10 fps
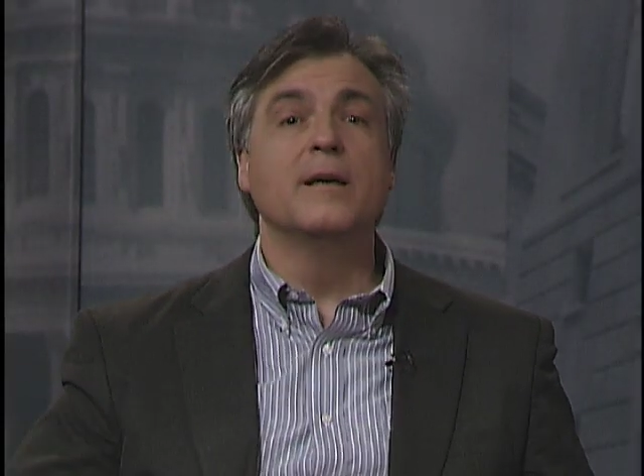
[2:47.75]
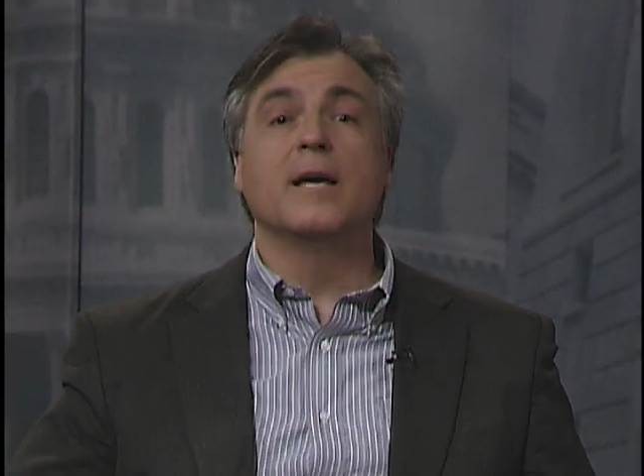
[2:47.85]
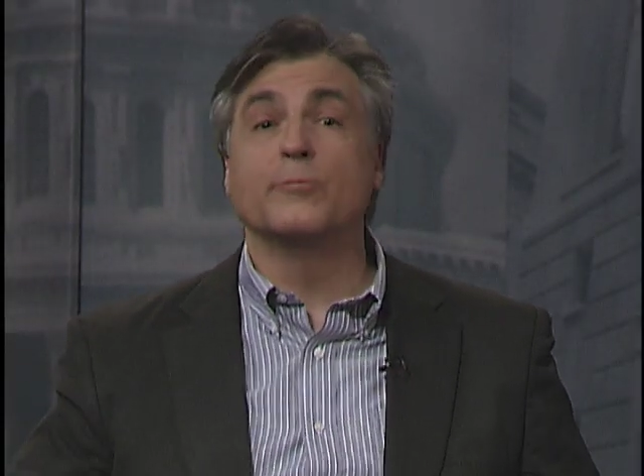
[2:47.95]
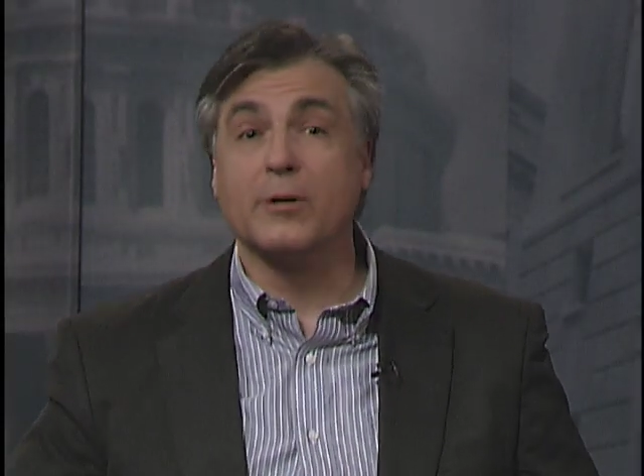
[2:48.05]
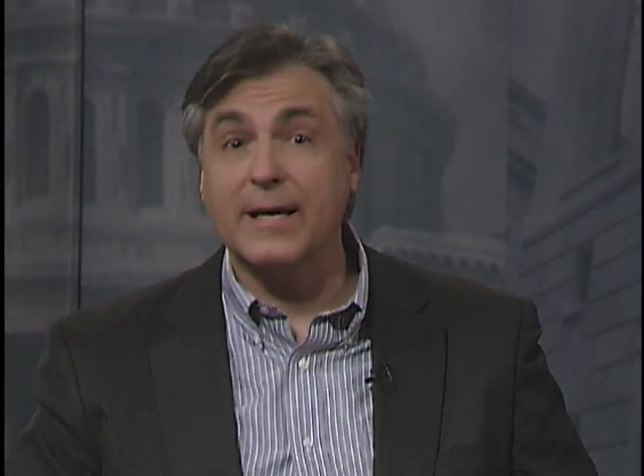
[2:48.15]

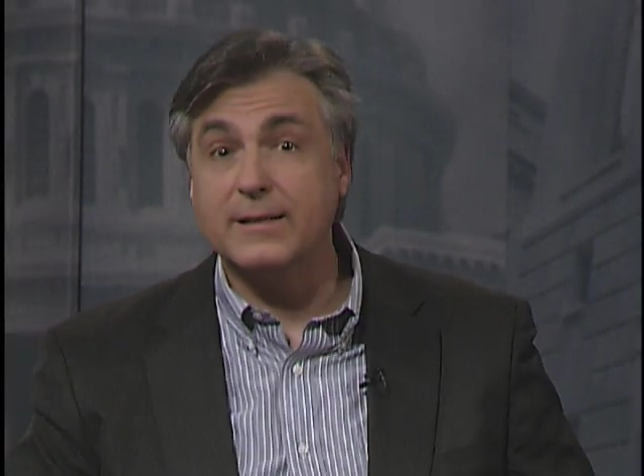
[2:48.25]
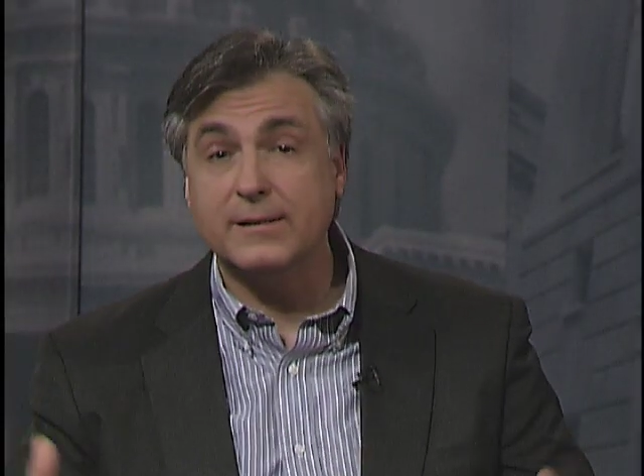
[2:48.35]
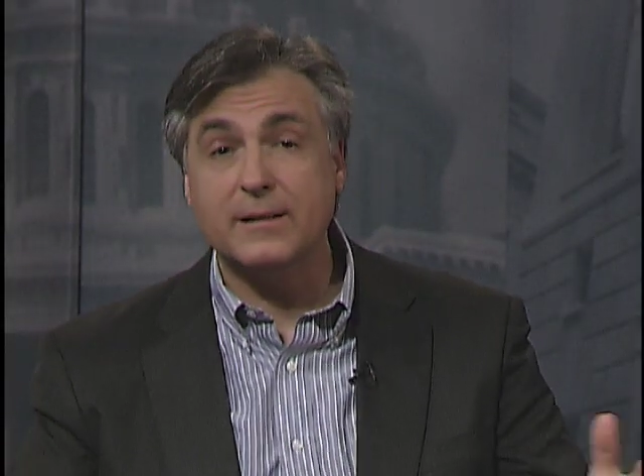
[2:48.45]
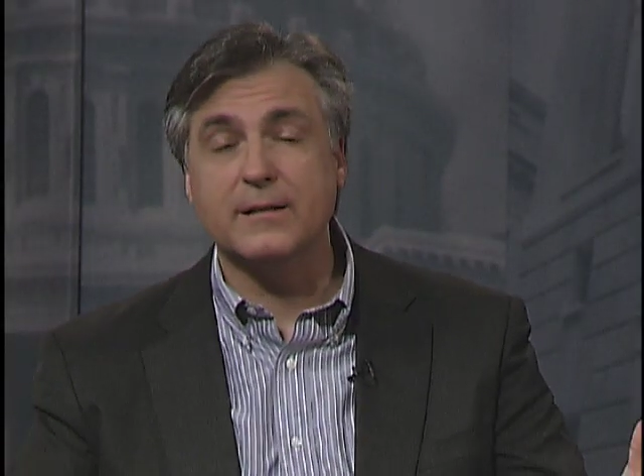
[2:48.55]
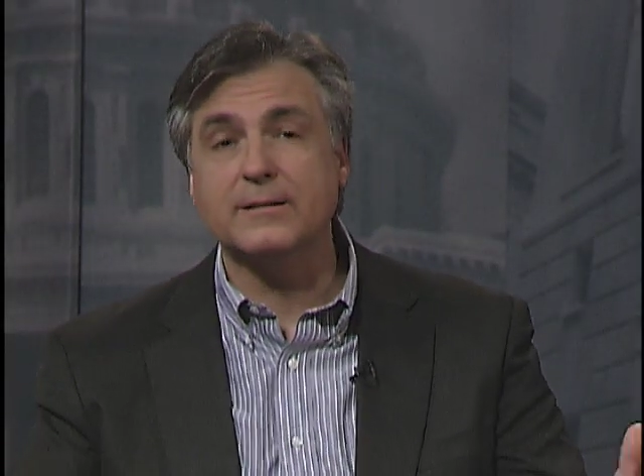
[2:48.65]
and would like to
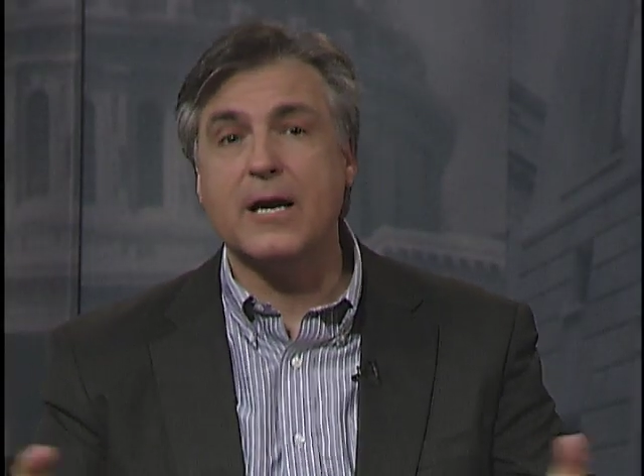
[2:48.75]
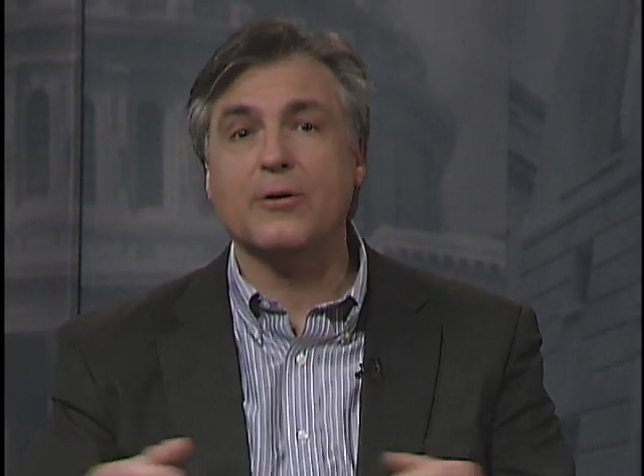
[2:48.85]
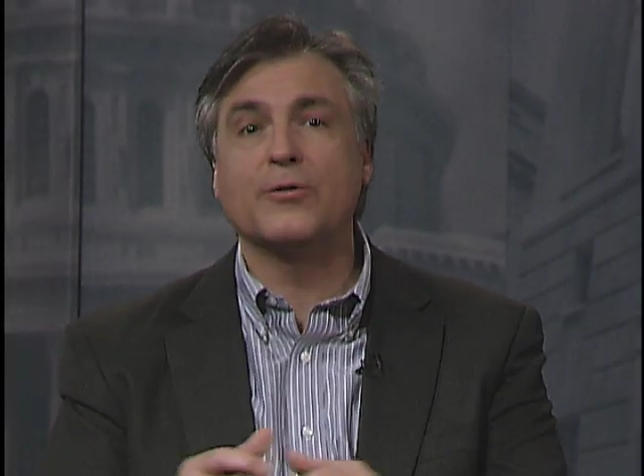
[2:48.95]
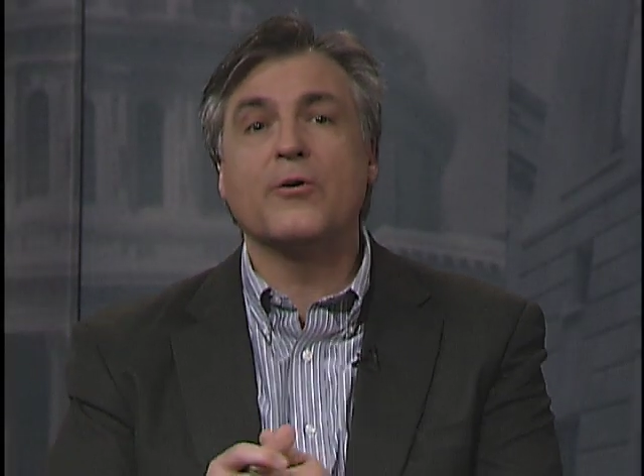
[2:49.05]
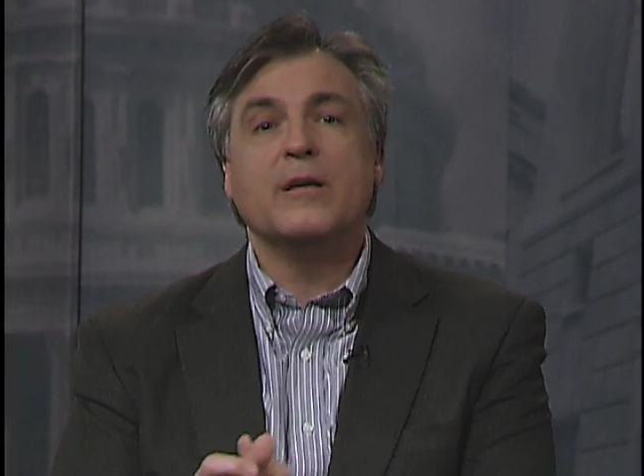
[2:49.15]
see the
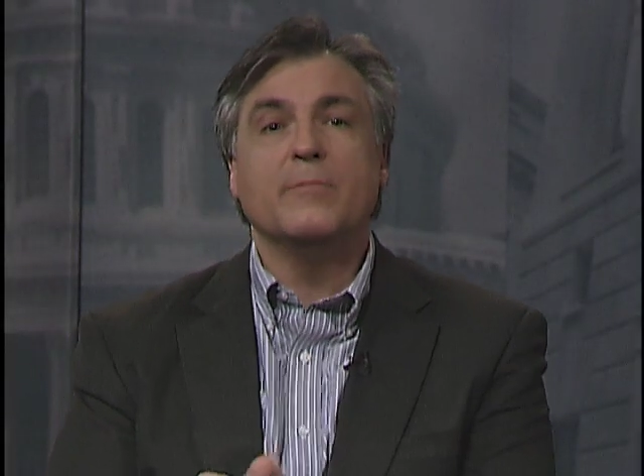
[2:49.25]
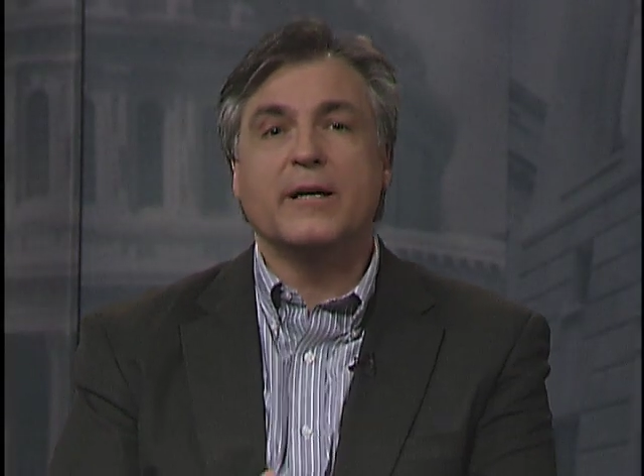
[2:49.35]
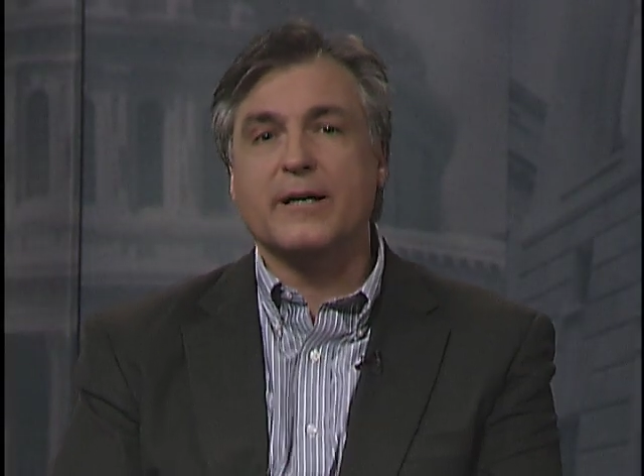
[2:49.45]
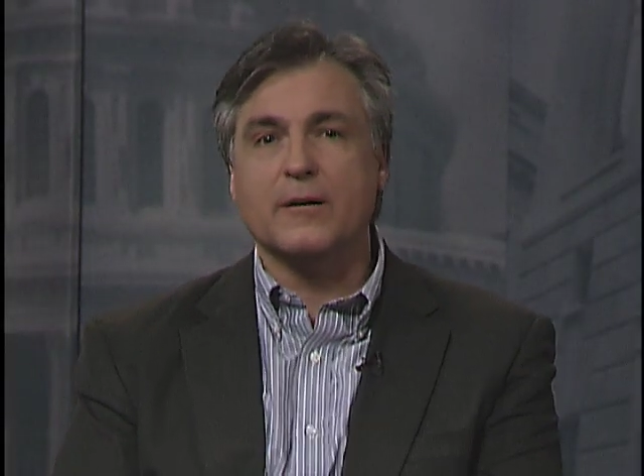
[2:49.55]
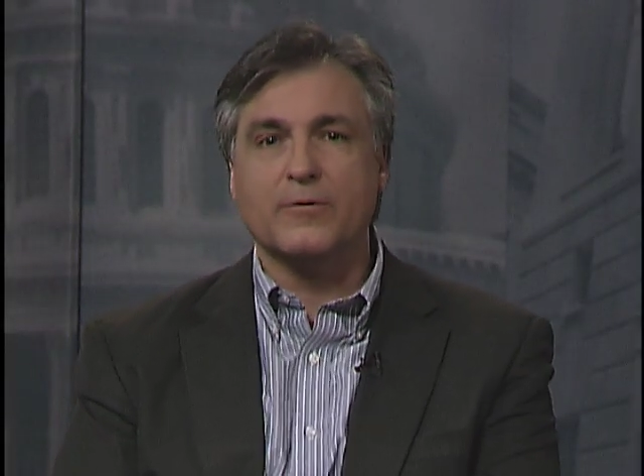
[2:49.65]
entire
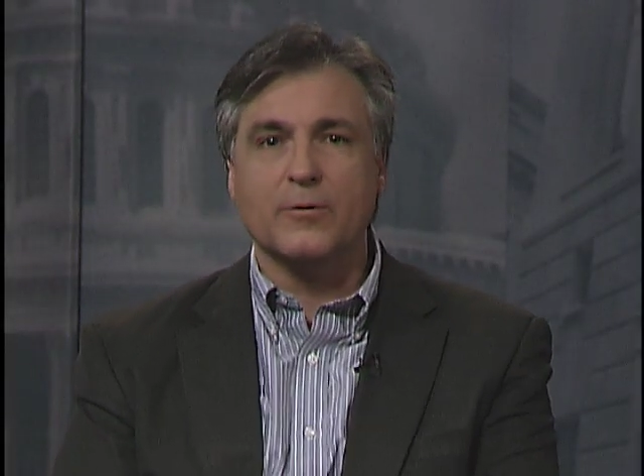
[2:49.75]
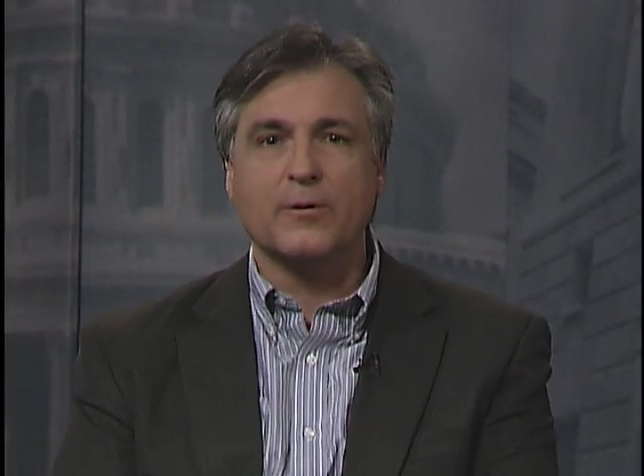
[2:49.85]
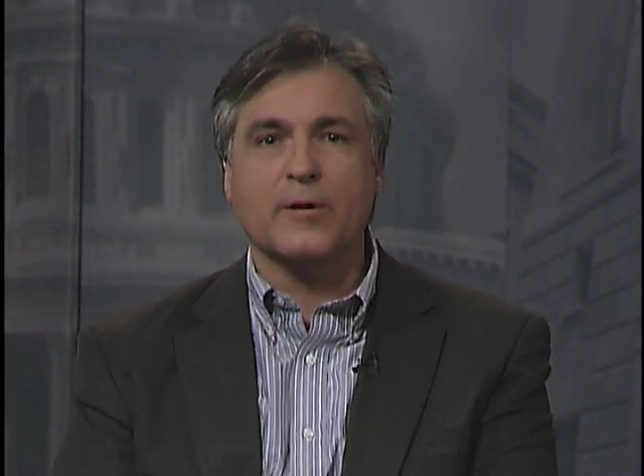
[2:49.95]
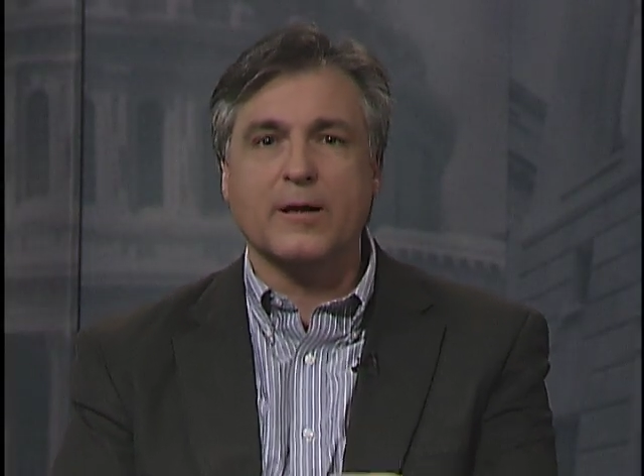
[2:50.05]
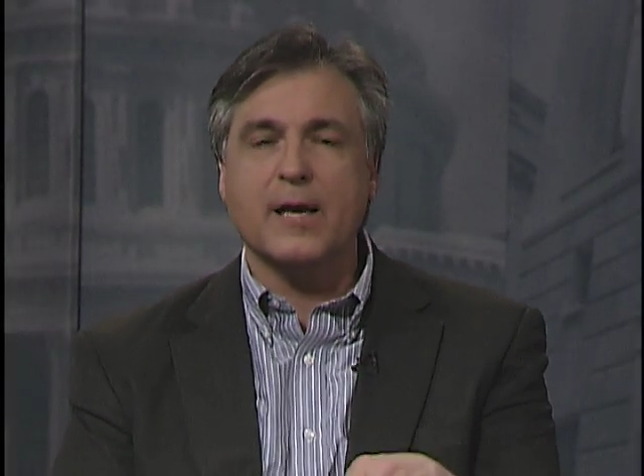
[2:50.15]
30-minute interview
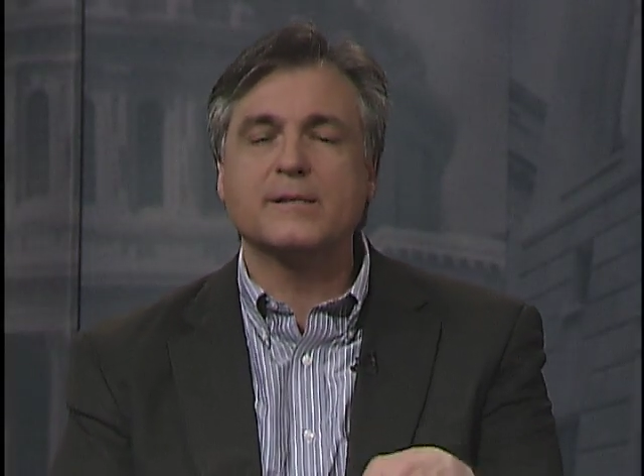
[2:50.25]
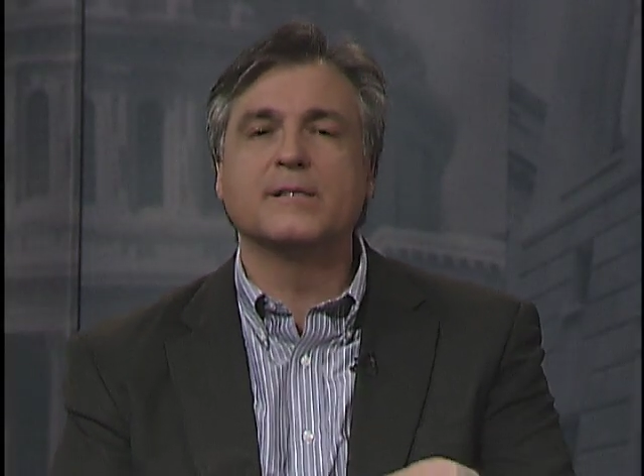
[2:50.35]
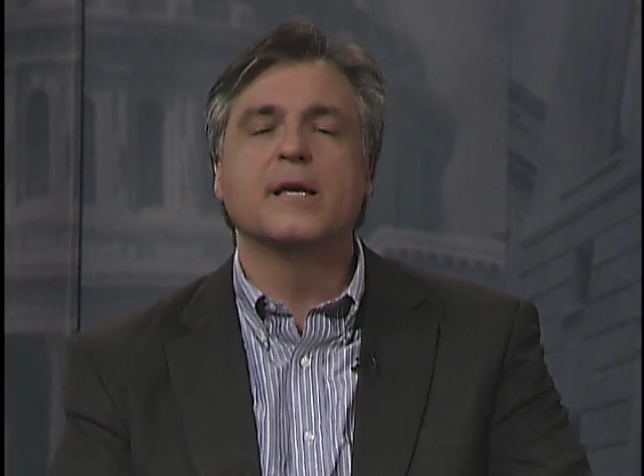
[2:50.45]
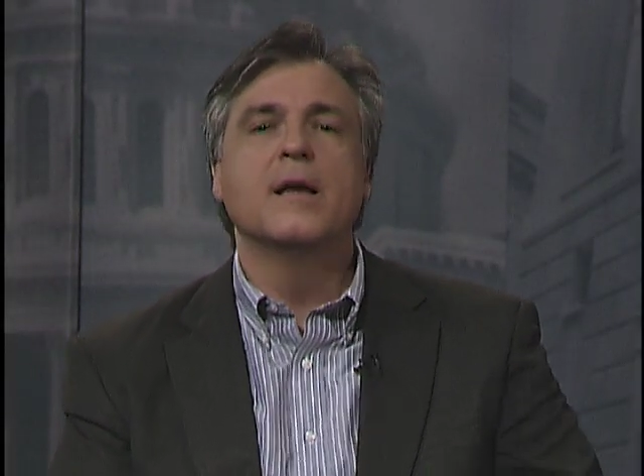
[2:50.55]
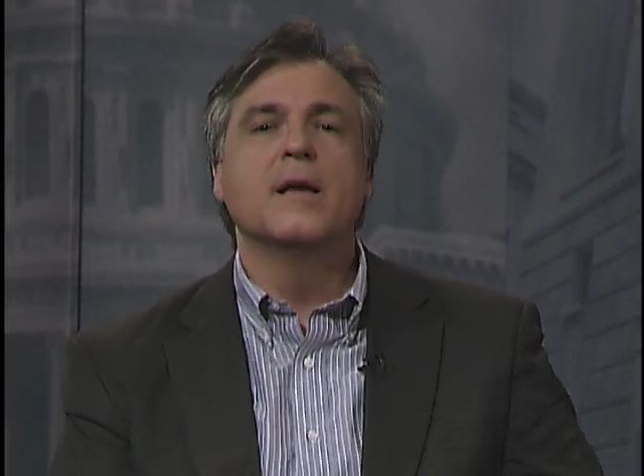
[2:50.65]
with our guests,